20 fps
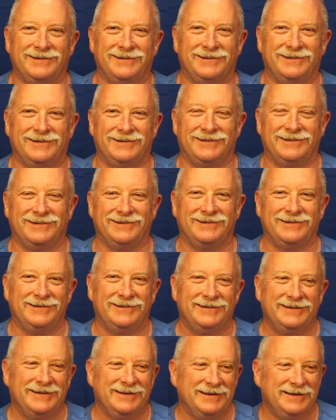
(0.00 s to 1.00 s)

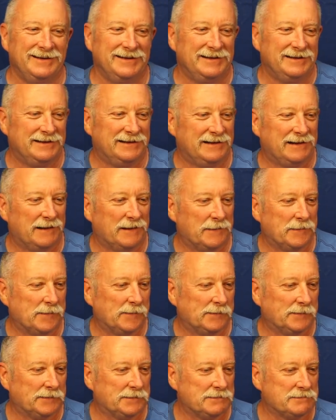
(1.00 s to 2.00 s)

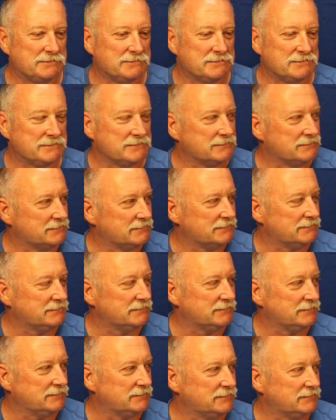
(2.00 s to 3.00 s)

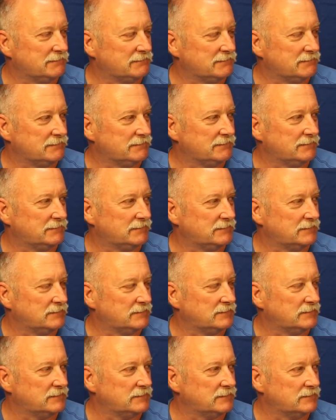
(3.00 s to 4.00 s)

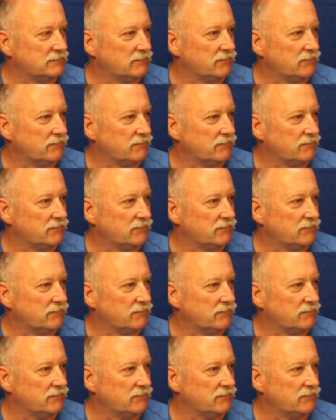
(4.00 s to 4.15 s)
The person shown says nothing.